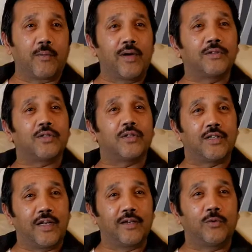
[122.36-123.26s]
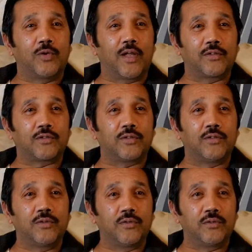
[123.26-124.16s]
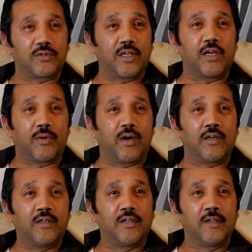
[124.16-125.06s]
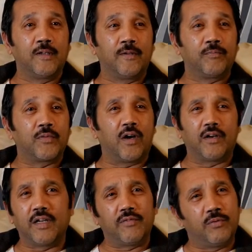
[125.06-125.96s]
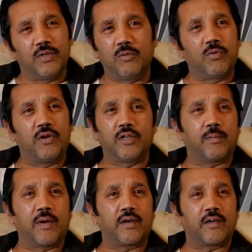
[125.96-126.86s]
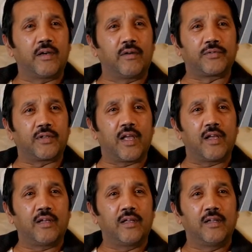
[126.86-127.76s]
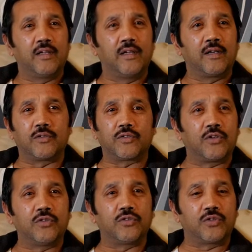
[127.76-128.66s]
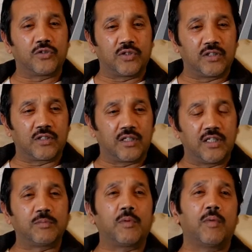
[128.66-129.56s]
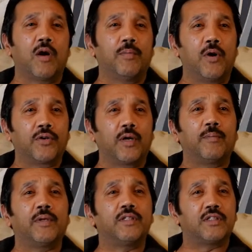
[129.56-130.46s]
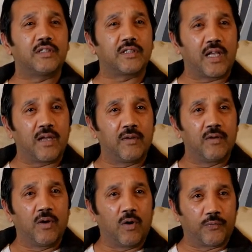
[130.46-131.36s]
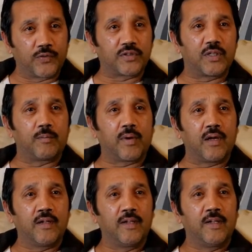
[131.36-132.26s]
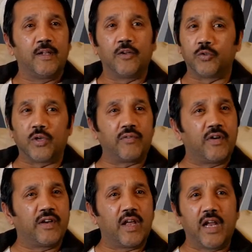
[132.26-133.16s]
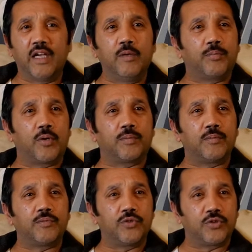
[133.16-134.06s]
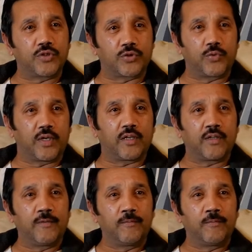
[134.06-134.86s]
Once I'd let it all out to Sarah, I never really worried about it after that, because I knew she said, here's my mobile number, this is our office number, if you have any problems you just ring.